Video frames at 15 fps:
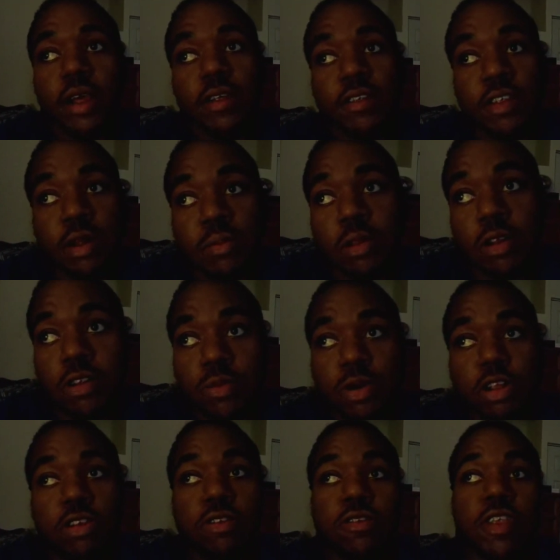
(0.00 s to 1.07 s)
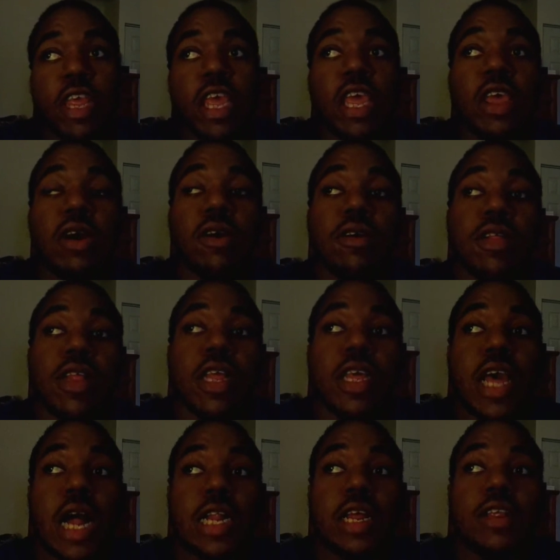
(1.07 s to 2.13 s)
similar to what you see on the
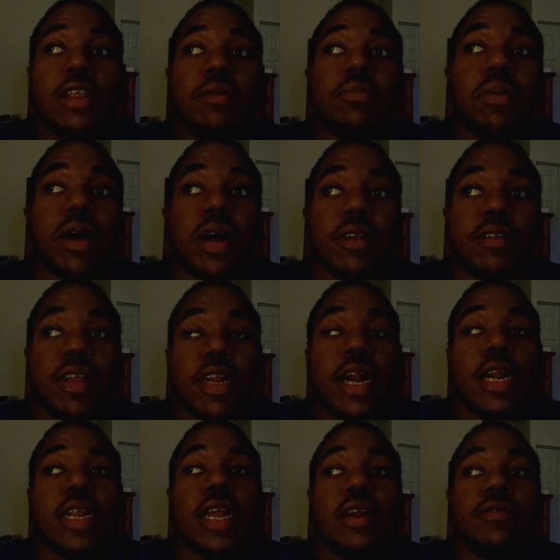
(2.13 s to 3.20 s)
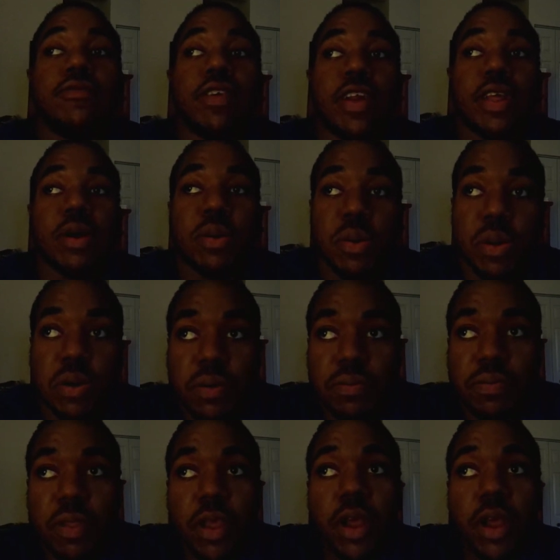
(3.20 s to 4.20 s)
Galaxy Buds that I did a video on.